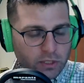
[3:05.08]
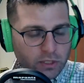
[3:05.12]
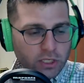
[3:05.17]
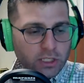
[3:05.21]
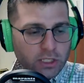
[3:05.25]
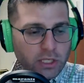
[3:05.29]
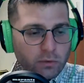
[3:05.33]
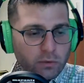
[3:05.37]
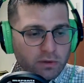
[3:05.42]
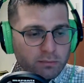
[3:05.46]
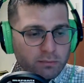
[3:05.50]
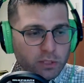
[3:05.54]

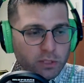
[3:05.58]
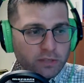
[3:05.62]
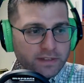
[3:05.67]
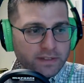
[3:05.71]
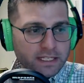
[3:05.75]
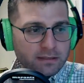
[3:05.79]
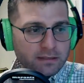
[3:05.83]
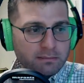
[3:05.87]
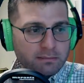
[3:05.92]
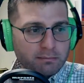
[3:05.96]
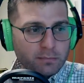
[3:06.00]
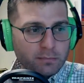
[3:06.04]
luck with
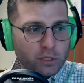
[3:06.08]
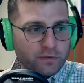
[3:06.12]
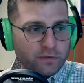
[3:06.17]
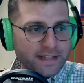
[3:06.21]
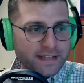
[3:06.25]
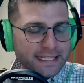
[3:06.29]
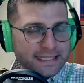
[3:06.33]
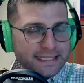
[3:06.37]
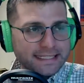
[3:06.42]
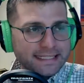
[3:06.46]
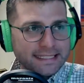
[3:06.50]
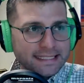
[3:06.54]
moving.
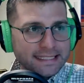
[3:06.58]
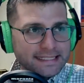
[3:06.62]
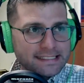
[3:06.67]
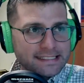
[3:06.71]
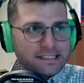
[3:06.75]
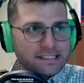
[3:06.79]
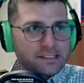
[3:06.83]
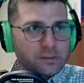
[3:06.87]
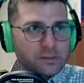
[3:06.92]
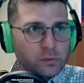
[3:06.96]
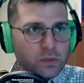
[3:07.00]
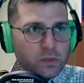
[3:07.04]
Moving
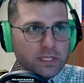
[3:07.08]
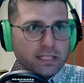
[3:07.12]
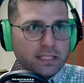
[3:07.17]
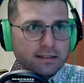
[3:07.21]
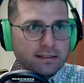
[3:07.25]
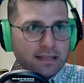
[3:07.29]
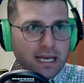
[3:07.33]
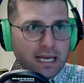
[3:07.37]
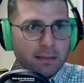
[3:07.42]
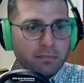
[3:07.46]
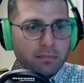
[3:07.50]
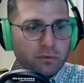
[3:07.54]
is one of the
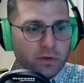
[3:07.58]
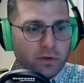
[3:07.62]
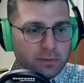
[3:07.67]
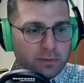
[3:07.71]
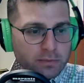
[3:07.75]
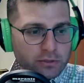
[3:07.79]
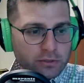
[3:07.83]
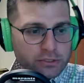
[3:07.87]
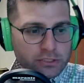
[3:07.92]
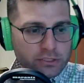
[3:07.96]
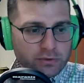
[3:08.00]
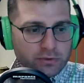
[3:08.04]
top 3
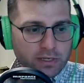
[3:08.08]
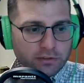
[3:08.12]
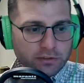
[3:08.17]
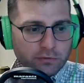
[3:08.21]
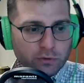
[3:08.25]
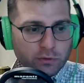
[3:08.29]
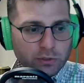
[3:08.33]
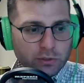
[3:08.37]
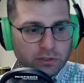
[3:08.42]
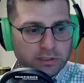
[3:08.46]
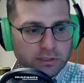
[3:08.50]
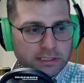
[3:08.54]
most
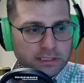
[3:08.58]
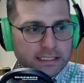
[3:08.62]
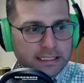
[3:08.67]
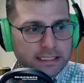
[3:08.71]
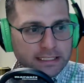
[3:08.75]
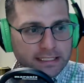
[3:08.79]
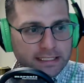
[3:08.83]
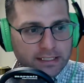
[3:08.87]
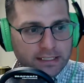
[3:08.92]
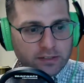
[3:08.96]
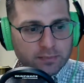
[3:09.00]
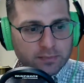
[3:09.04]
stressful
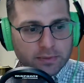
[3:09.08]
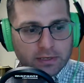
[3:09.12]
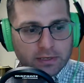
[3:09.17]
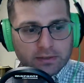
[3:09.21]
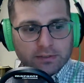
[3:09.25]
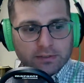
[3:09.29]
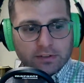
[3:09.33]
experiences